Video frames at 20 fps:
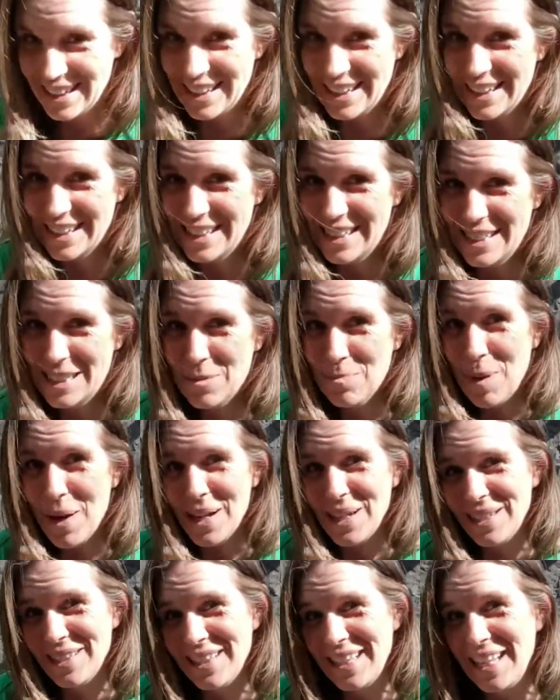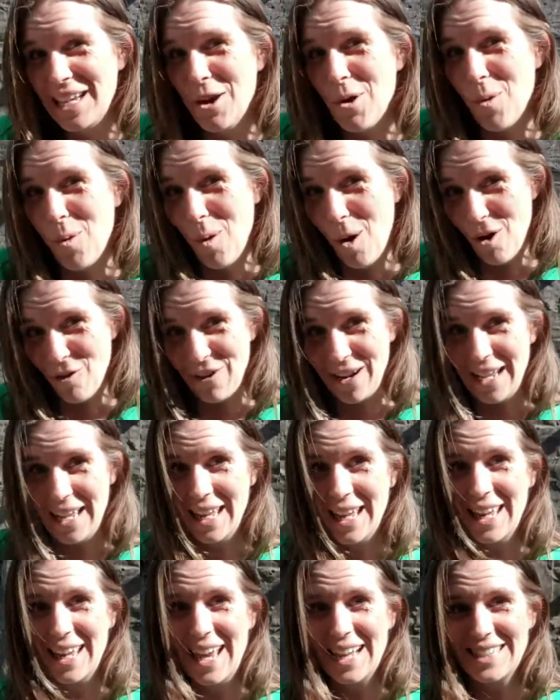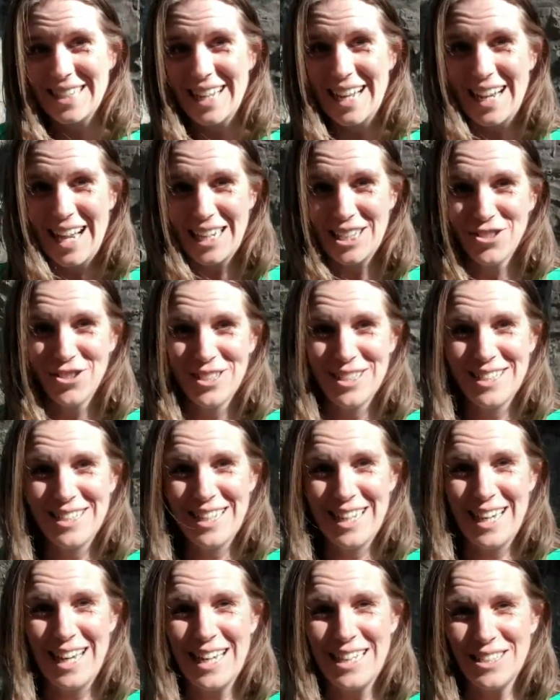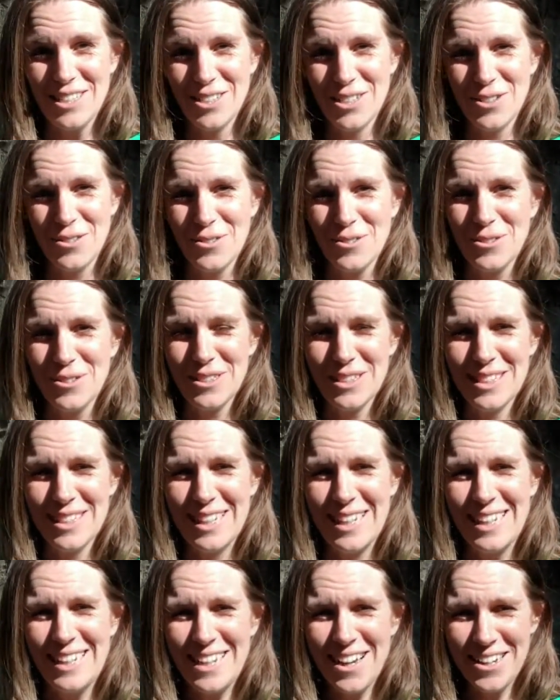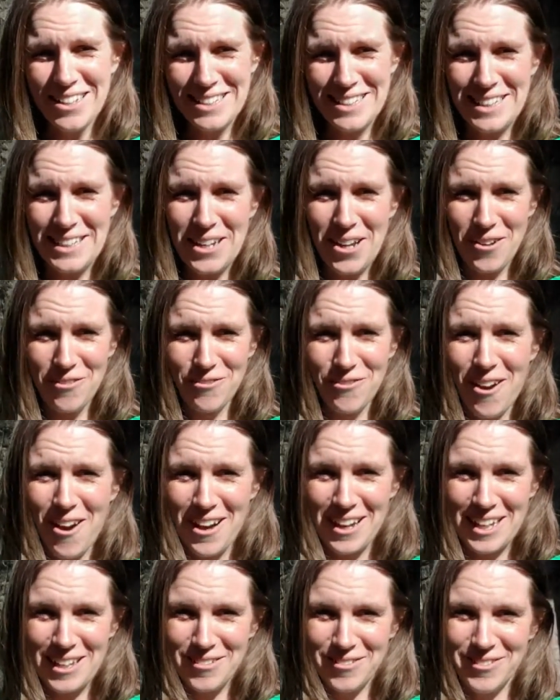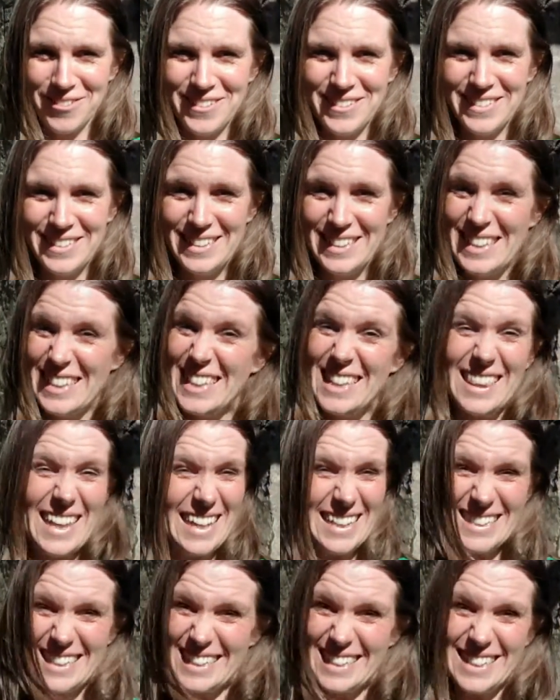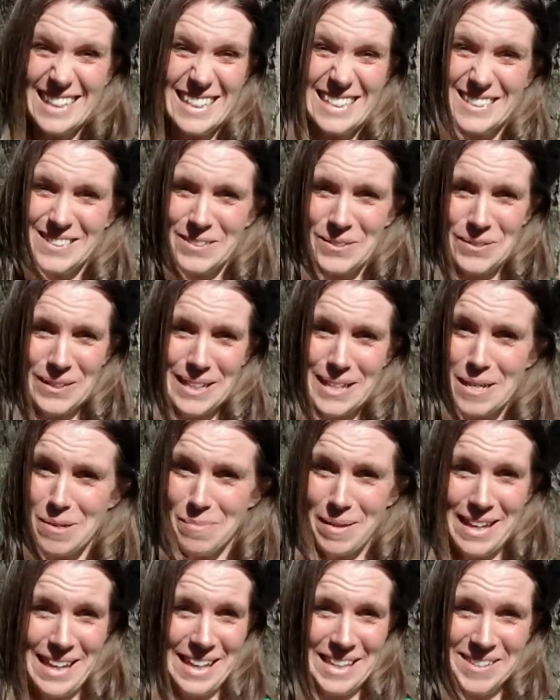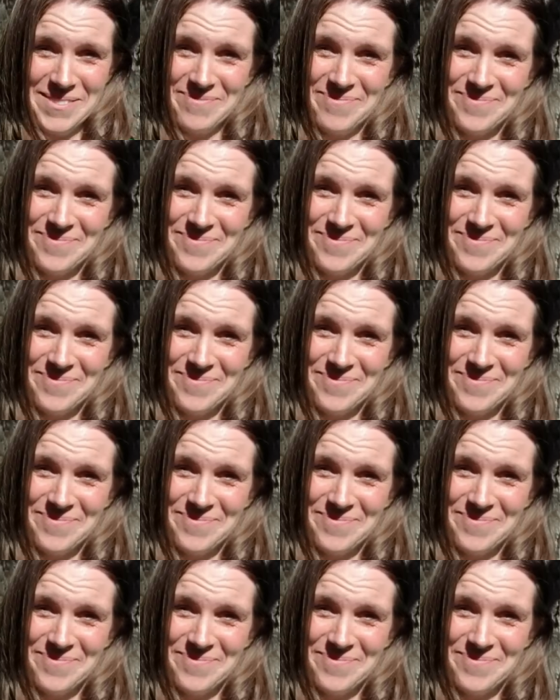And despite the quarry getting electricity installed in 1905, they didn't install it up here.